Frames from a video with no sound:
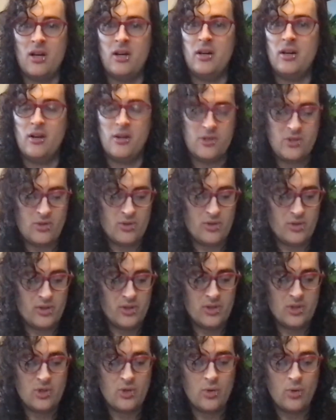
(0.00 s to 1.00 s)

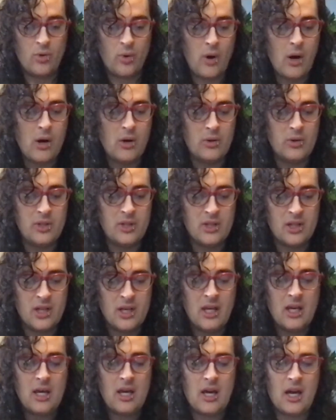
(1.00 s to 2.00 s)
Husserl's quote,
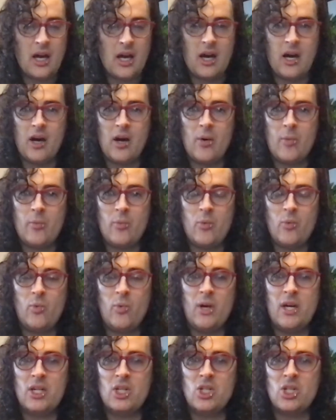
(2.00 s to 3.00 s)

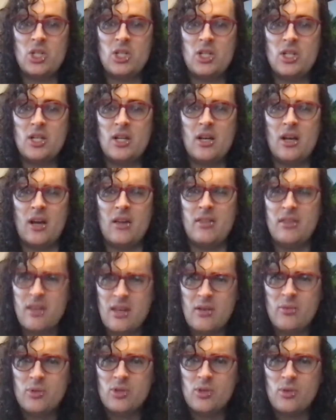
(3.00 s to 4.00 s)
which I
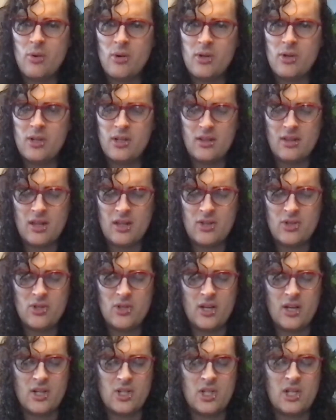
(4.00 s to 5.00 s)
think was quoted in the
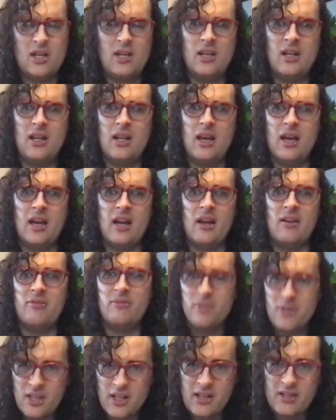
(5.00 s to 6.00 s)
introduction, and I
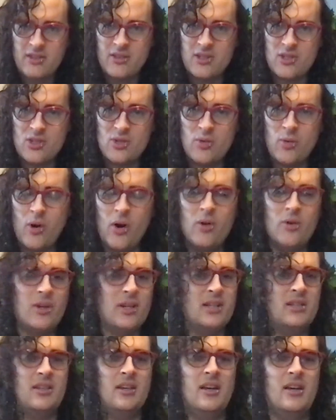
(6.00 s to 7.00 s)
feel like this quote
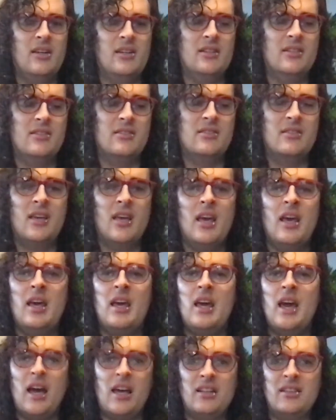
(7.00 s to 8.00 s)
is
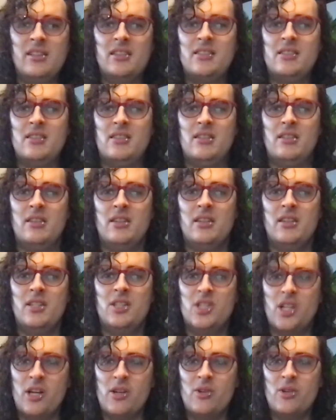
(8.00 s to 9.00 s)
endlessly
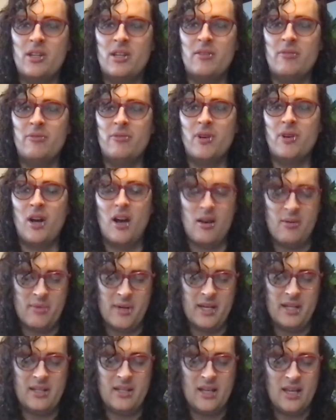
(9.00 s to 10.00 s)
generative for Ahmed,